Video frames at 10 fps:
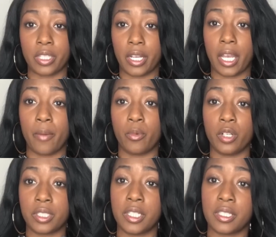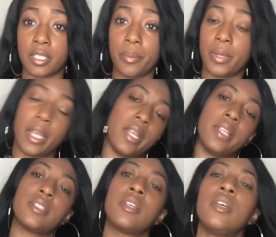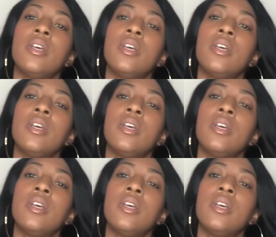Like, I would assist some days,